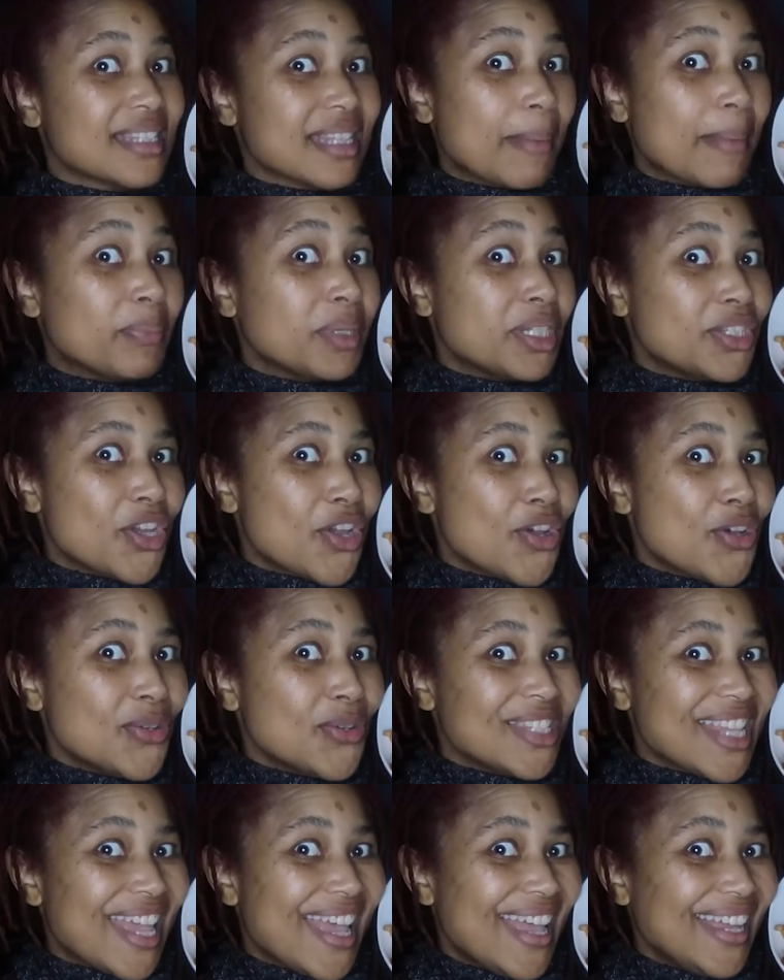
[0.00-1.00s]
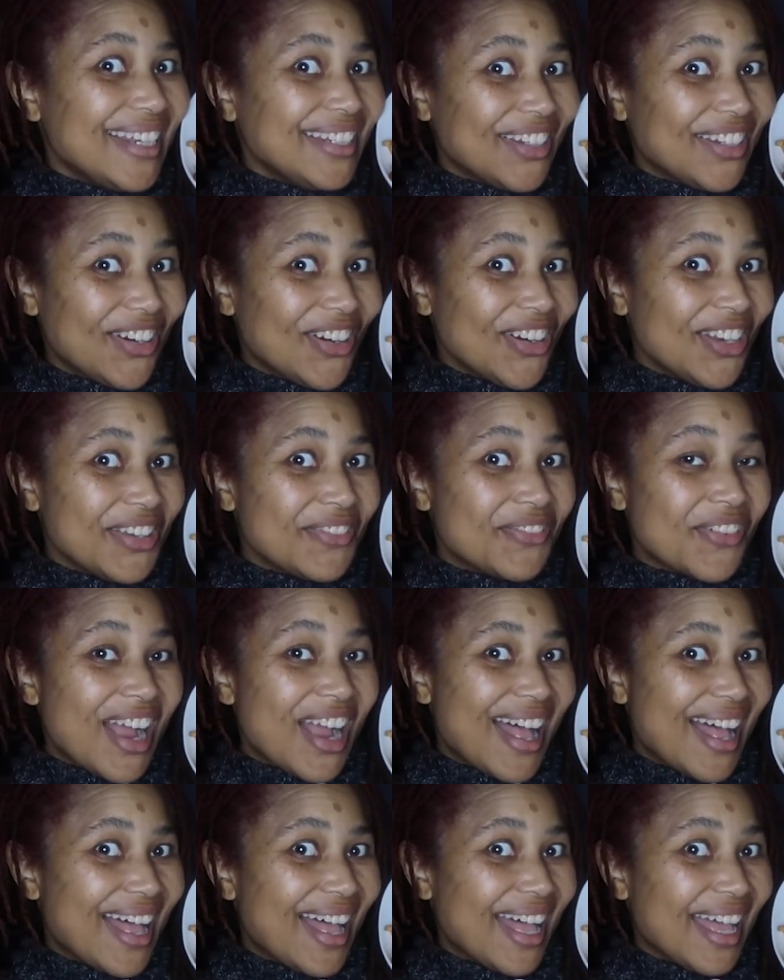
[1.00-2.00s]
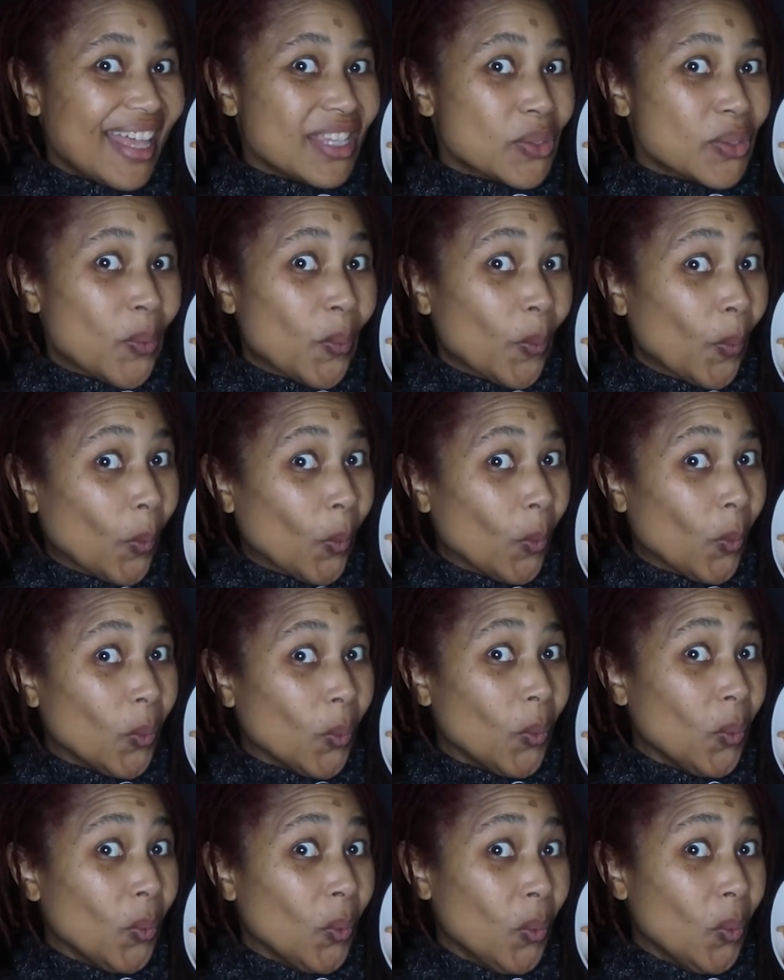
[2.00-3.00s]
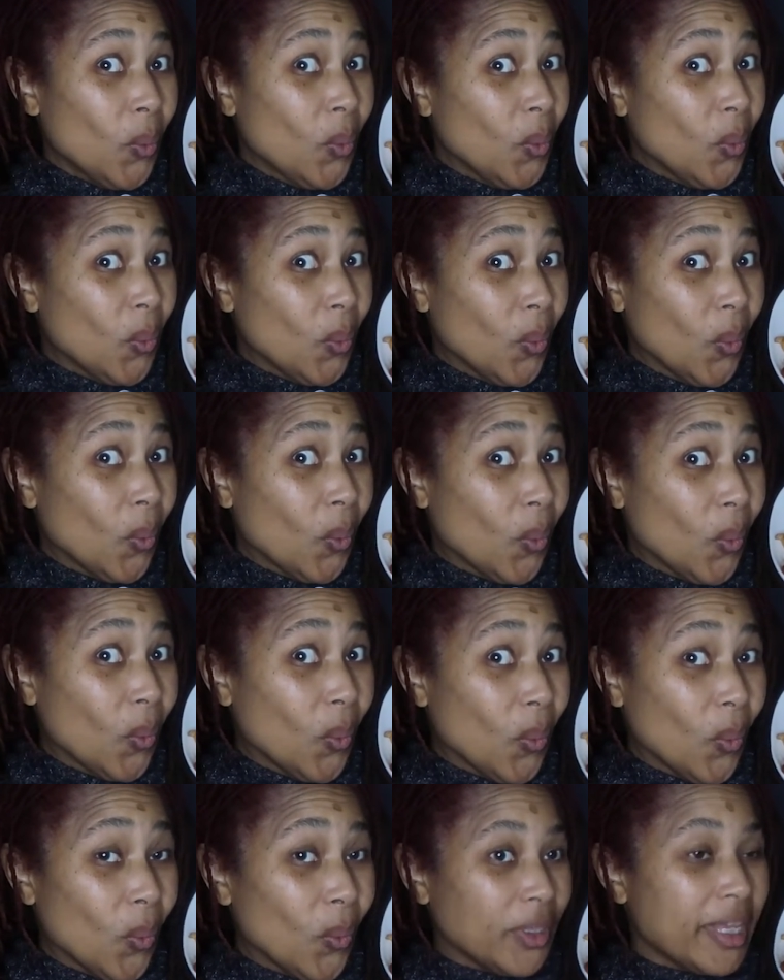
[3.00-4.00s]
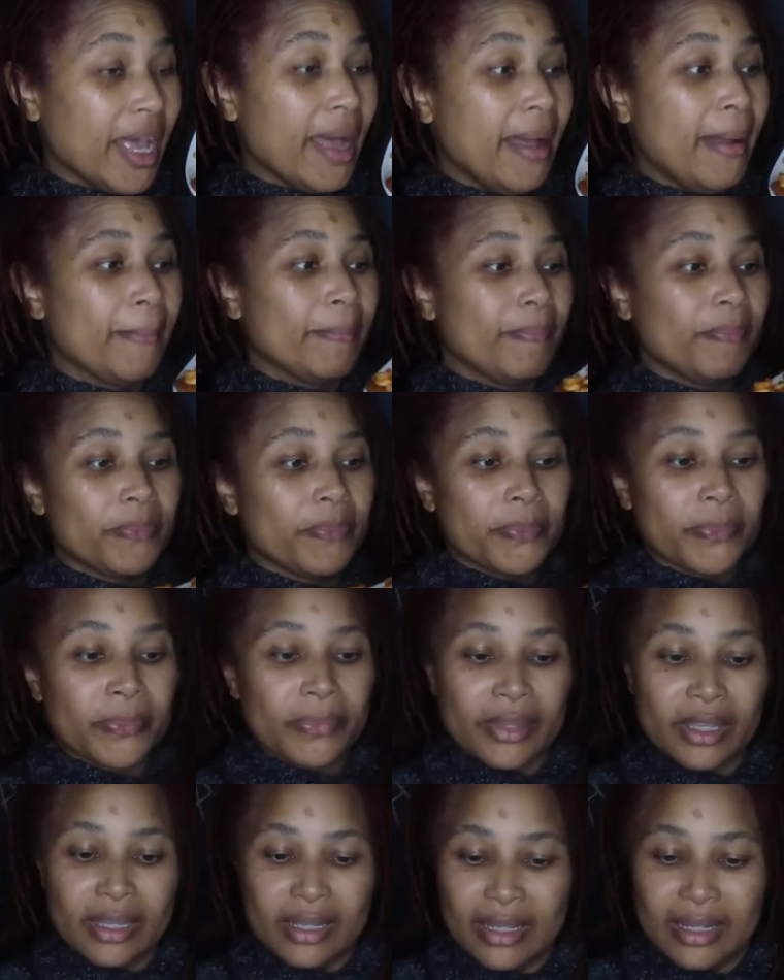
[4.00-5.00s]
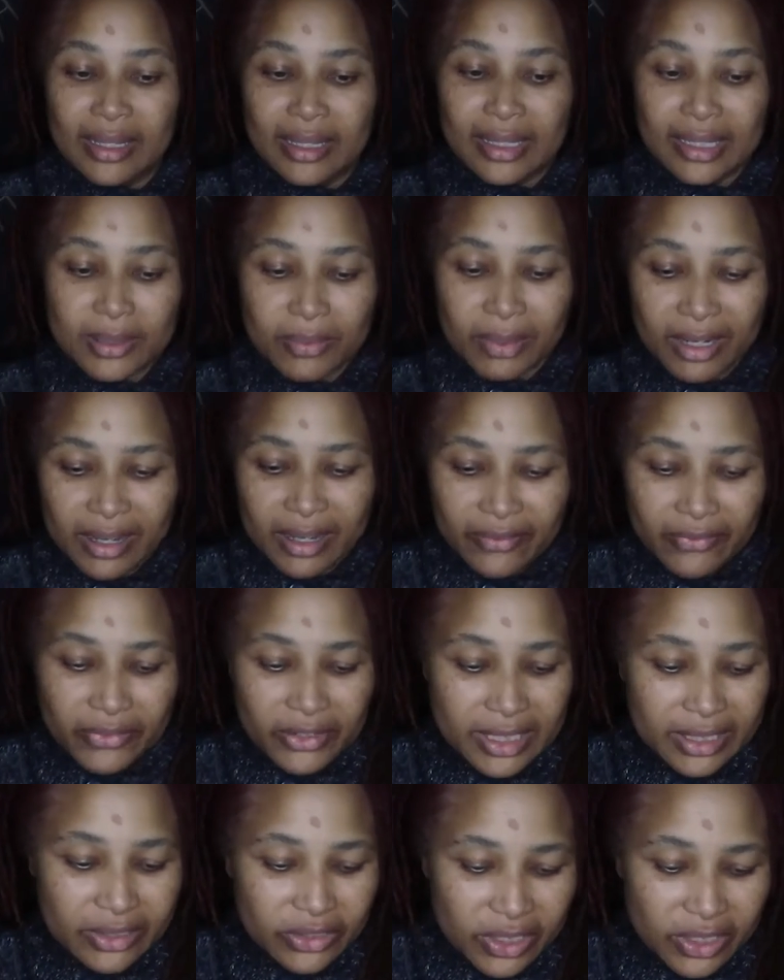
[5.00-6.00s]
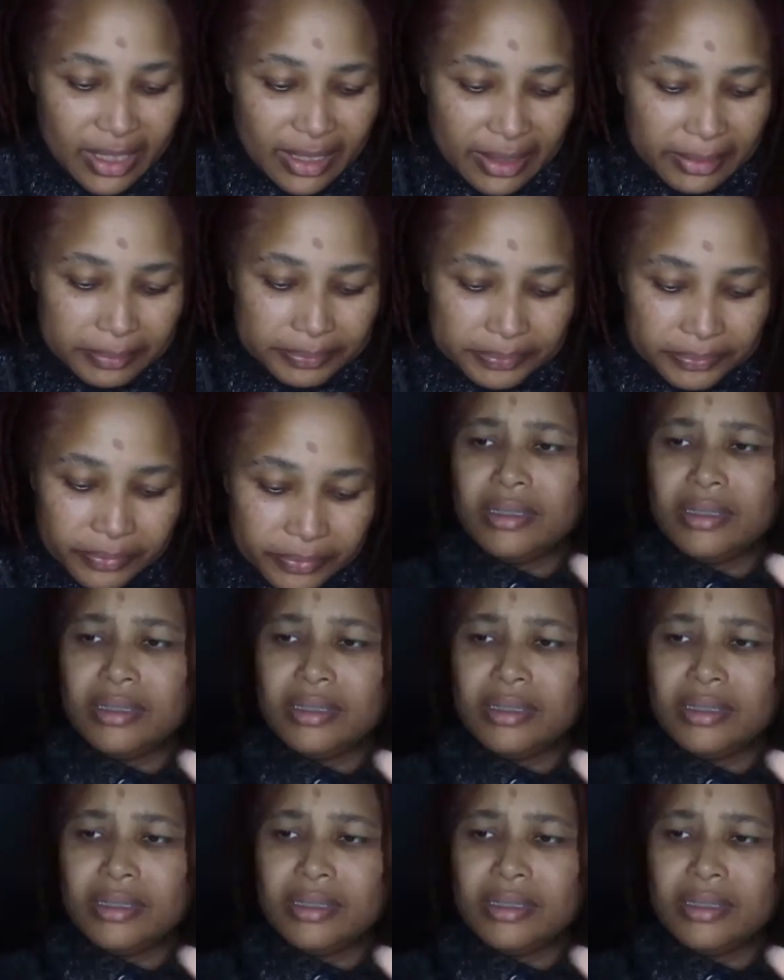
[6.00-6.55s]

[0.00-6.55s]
Sloppy Joes and curly fries. Ooh, yum. That's what I have for dinner tonight.